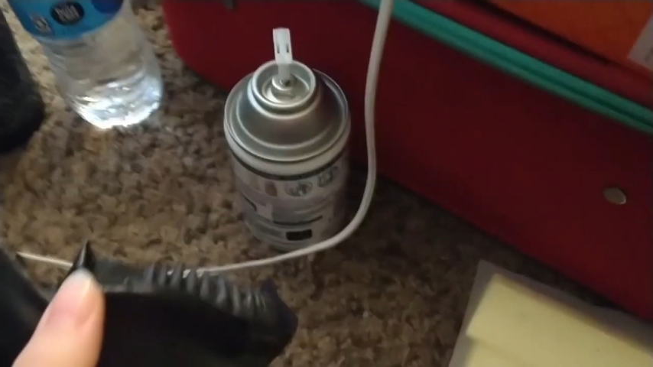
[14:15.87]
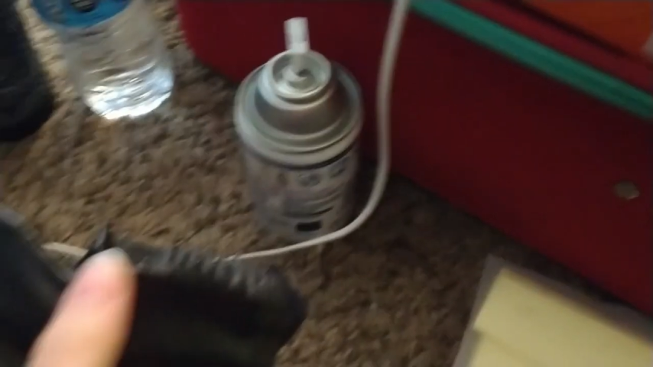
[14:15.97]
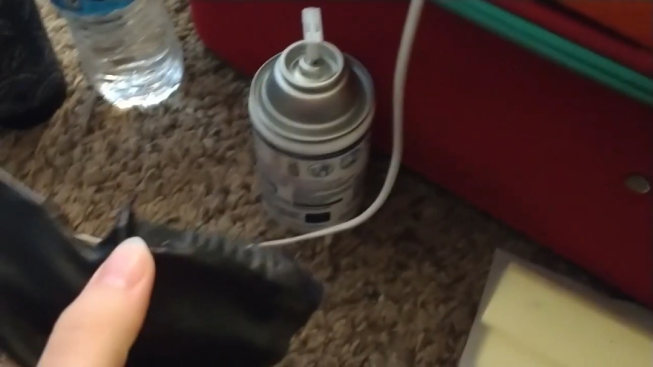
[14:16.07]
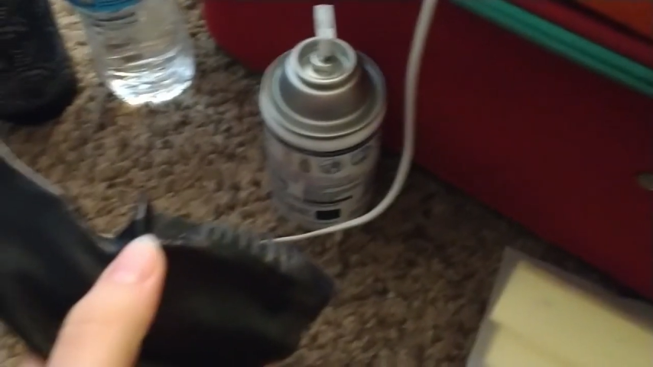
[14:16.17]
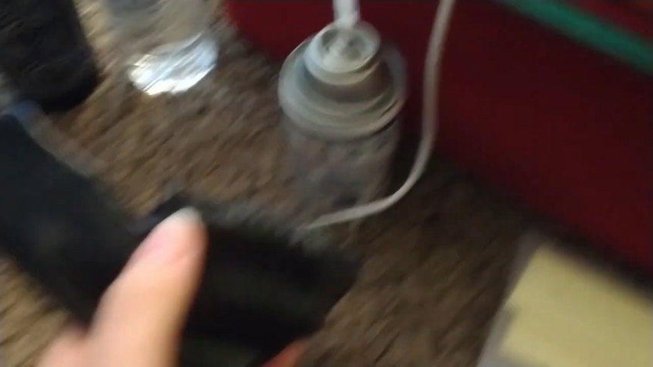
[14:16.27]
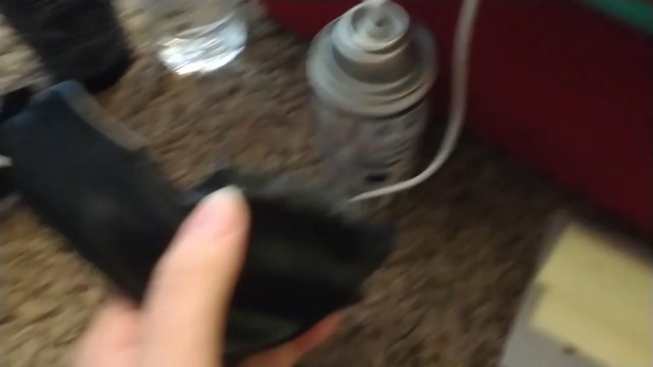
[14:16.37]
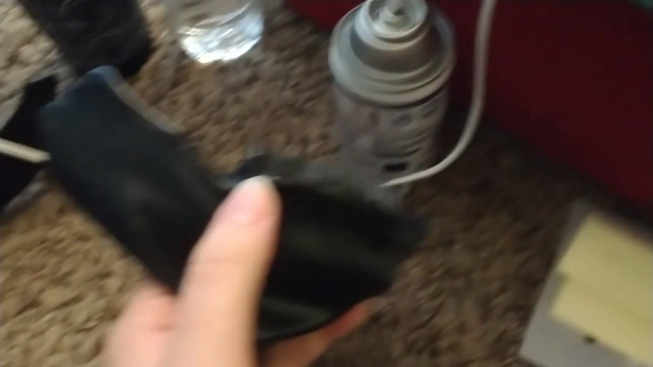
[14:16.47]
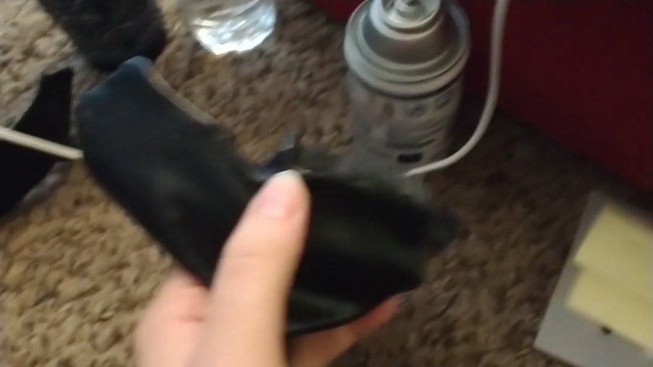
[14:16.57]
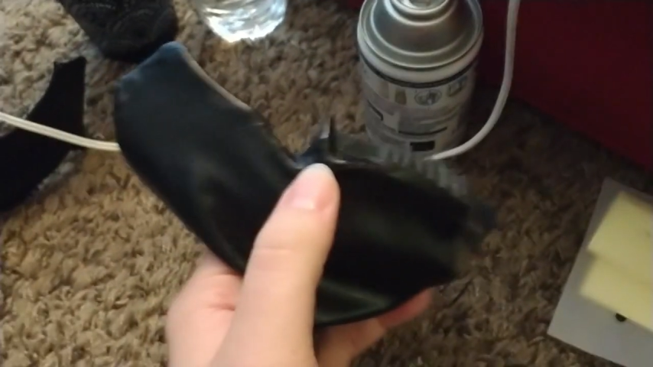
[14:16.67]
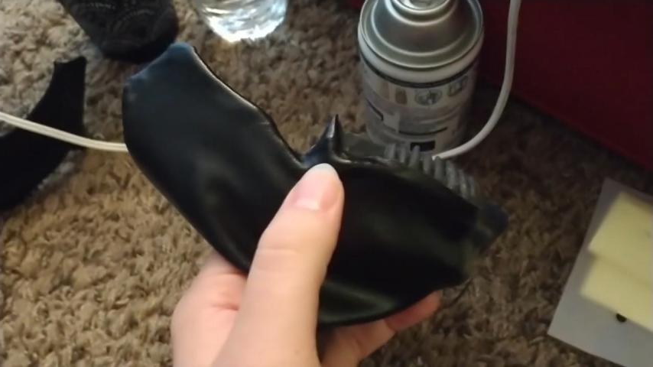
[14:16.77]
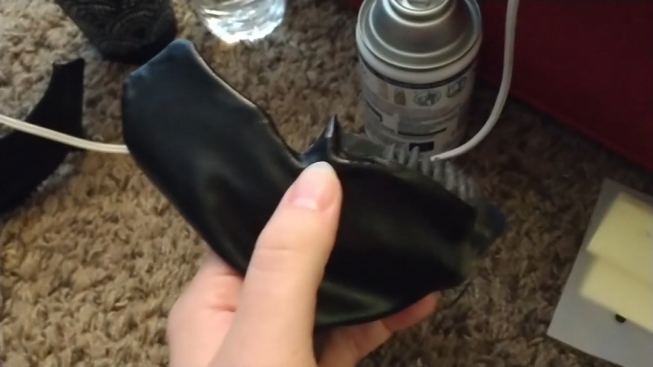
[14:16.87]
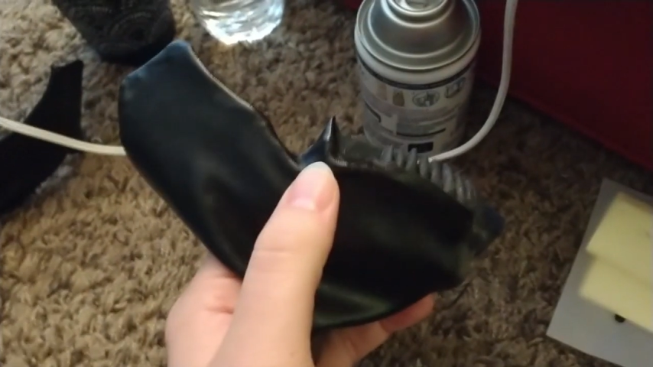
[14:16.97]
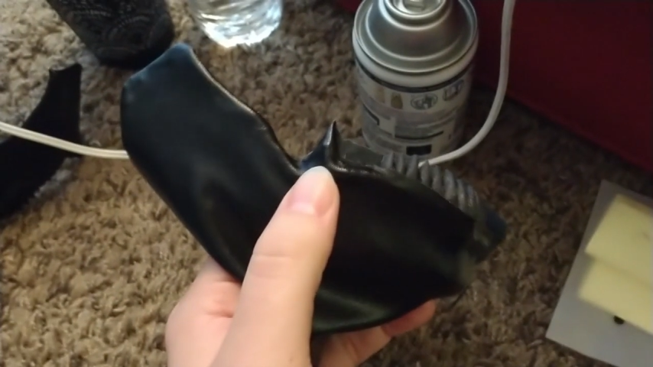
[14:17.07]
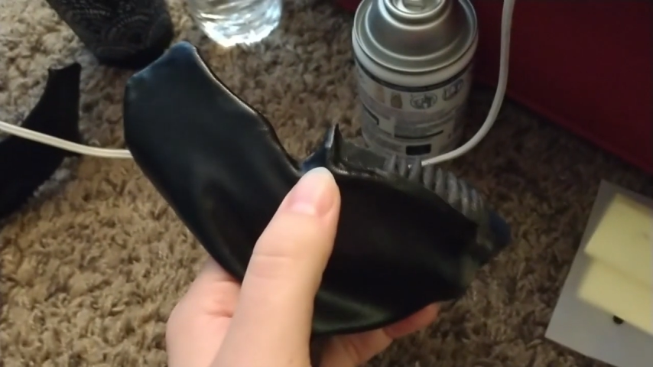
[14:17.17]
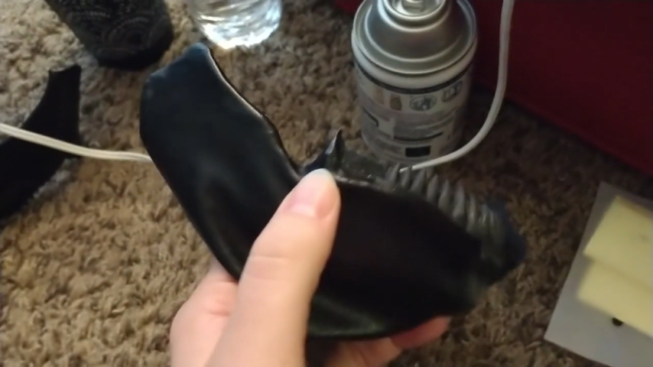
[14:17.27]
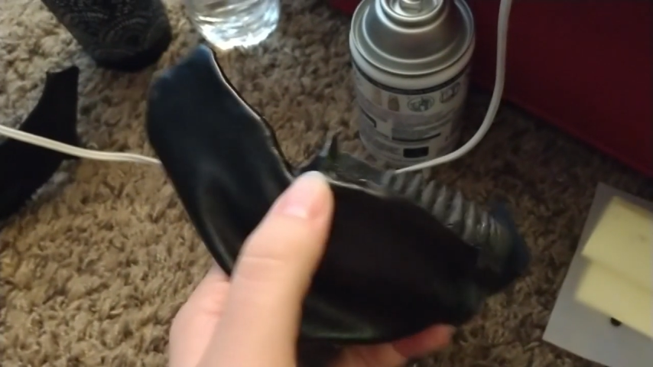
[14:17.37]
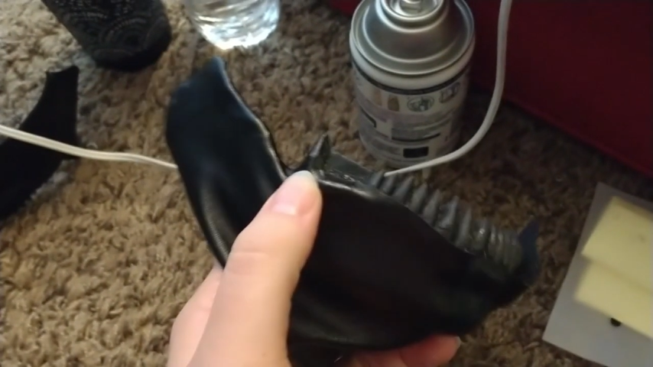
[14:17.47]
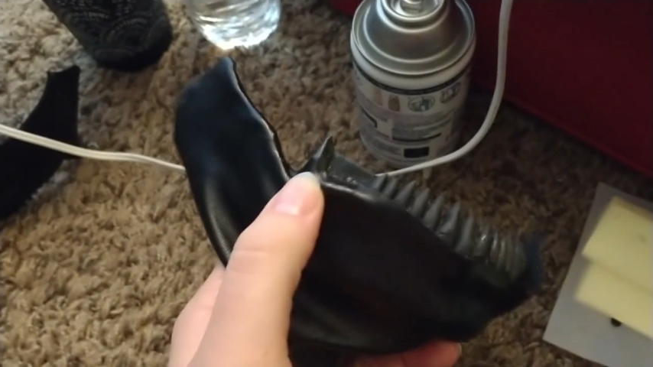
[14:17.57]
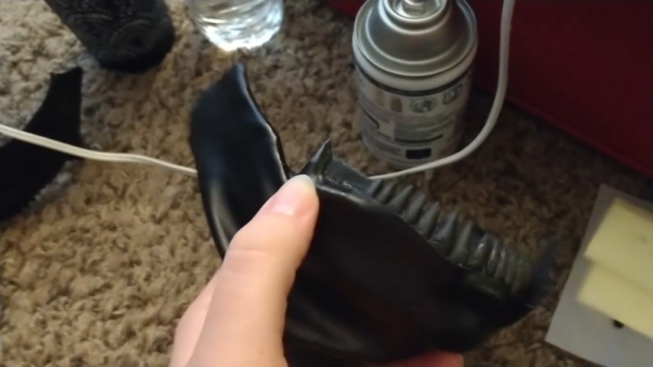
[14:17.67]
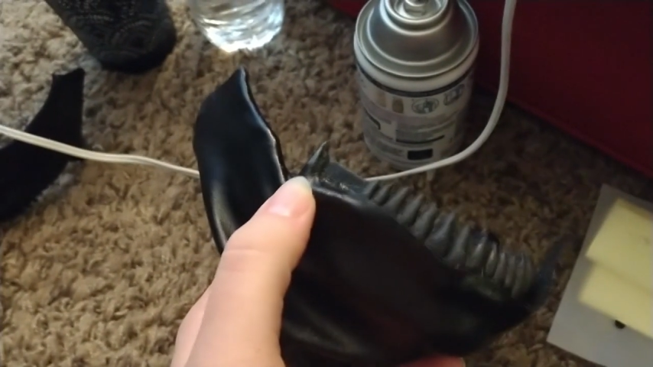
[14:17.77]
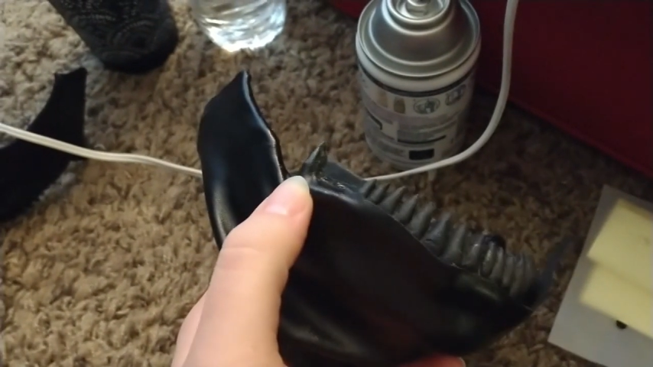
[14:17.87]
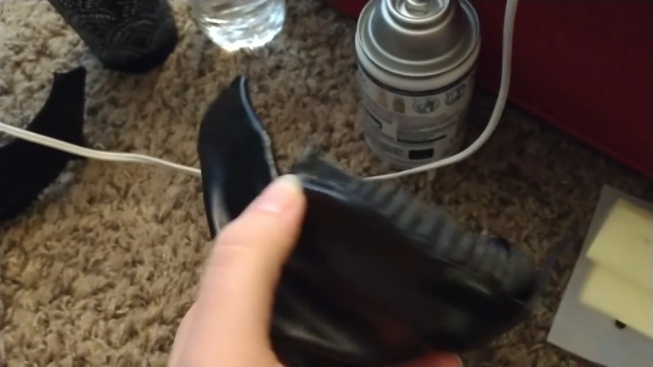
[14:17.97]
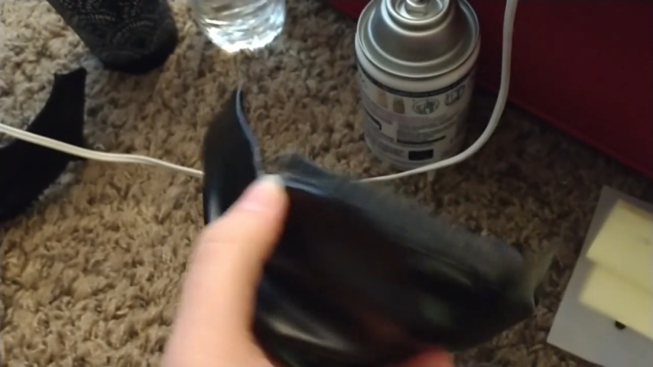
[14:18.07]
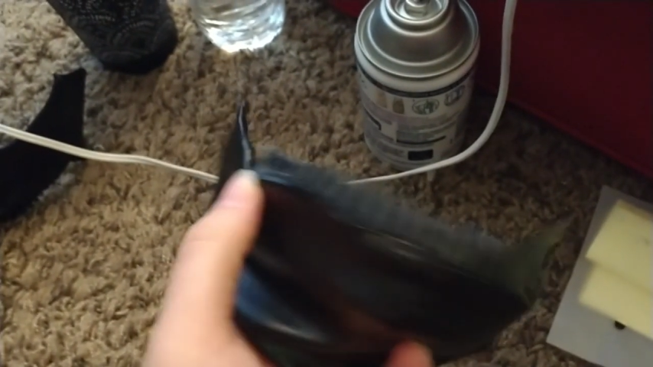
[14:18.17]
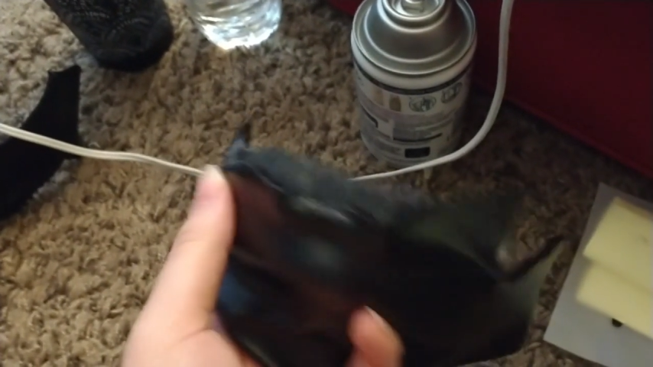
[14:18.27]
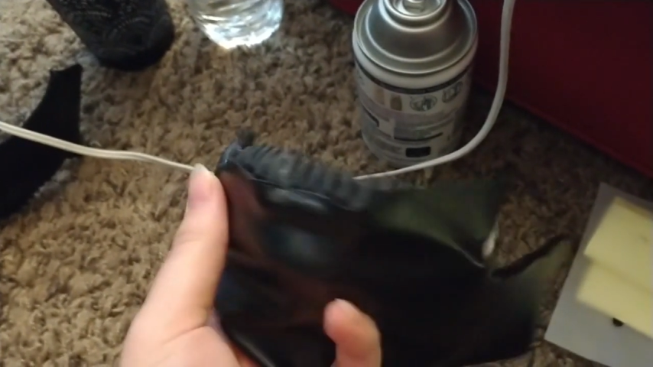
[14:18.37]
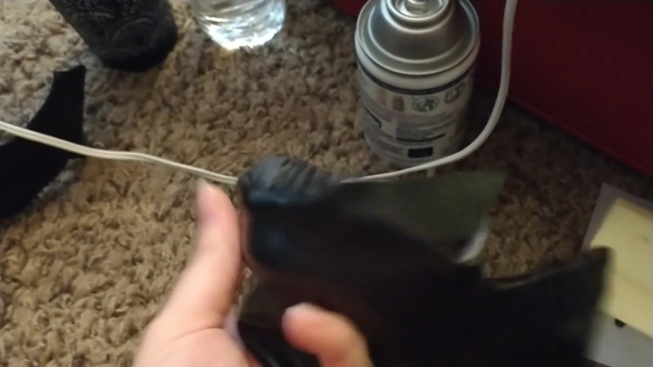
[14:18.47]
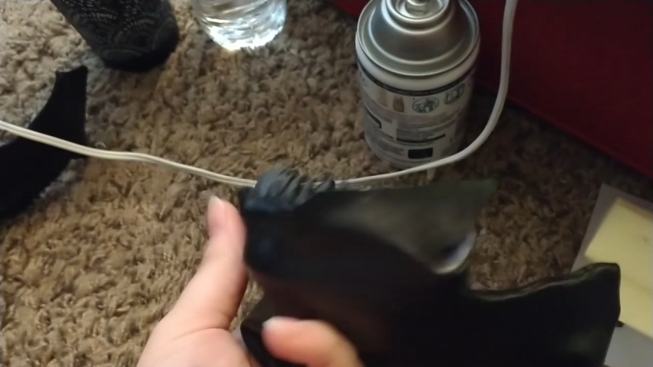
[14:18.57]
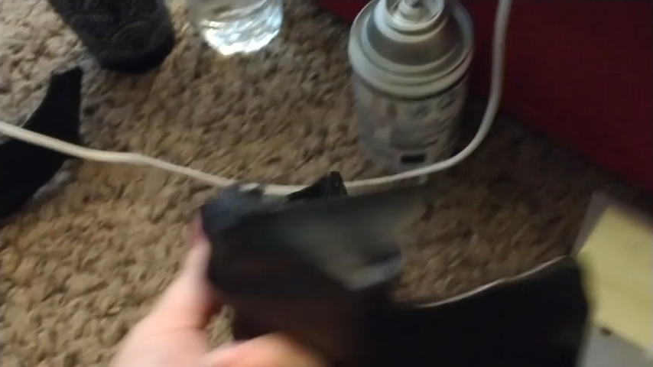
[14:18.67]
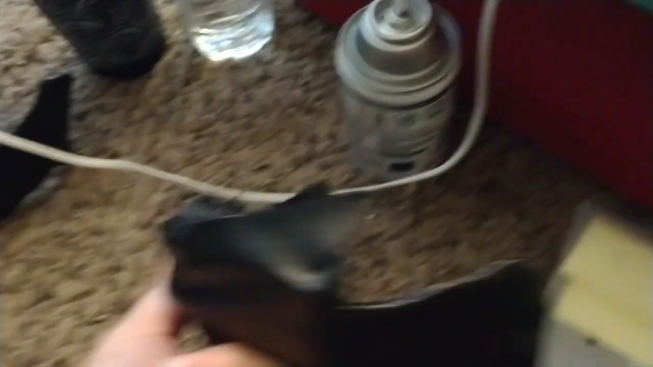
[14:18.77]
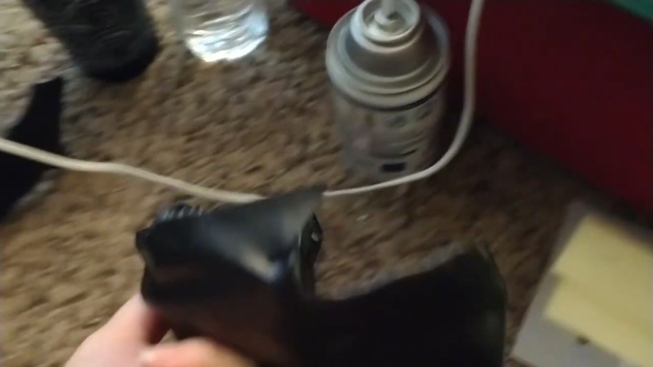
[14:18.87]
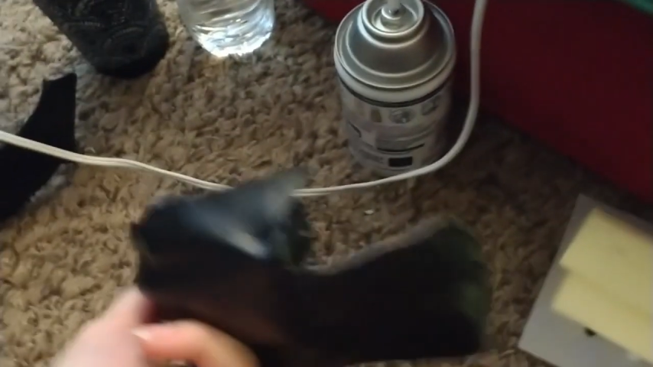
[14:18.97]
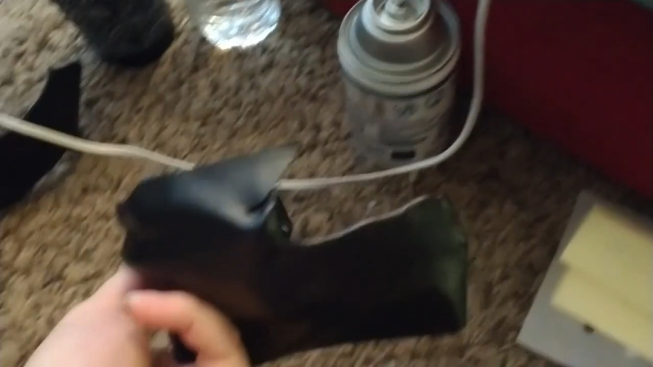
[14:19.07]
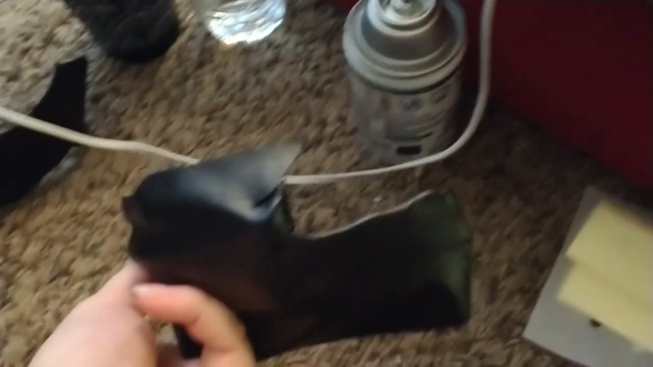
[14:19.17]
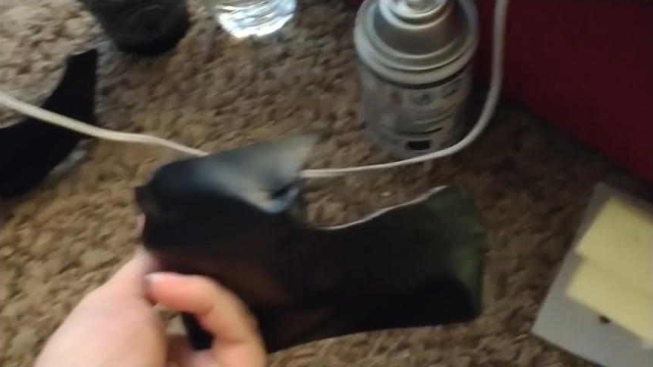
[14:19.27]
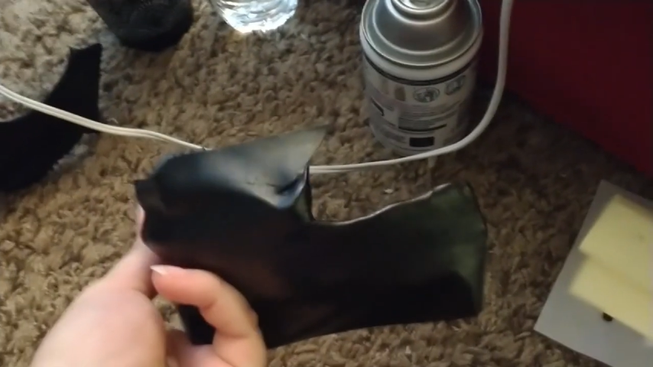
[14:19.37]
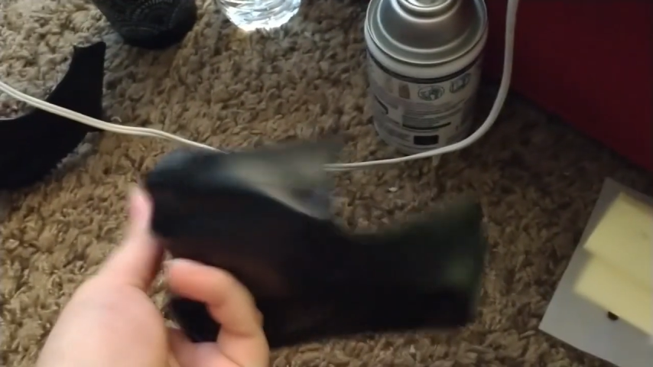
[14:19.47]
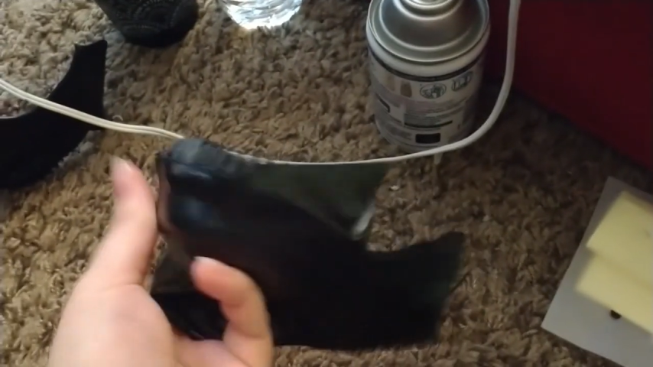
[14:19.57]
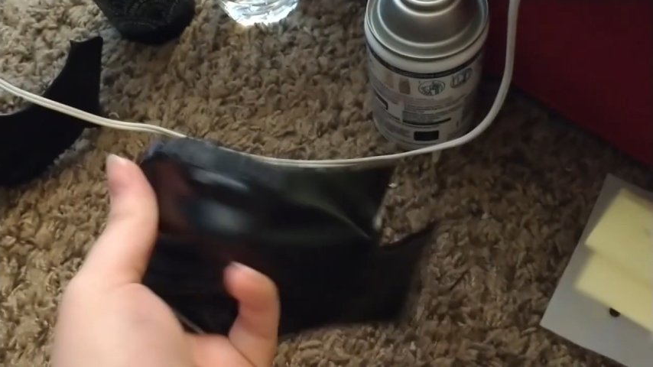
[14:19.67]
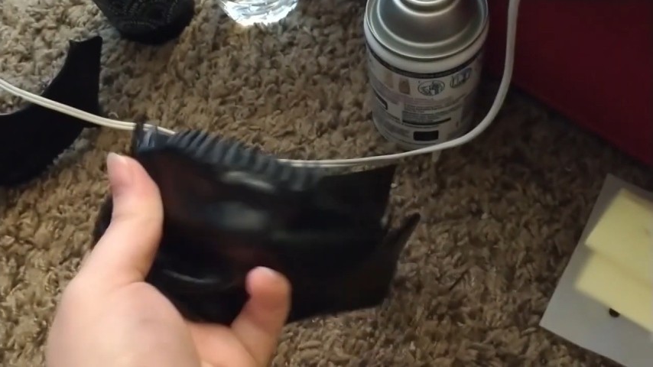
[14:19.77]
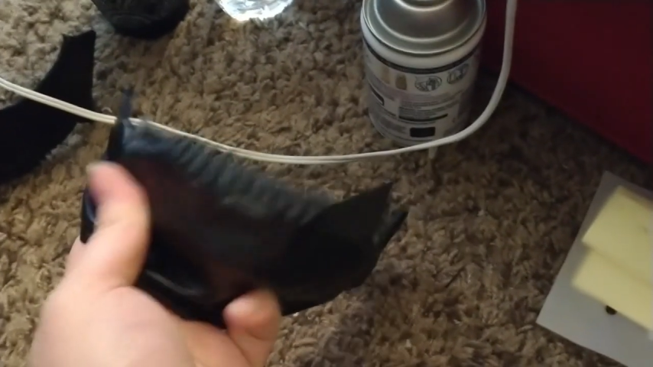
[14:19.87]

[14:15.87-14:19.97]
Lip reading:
[unreadable: no face in view]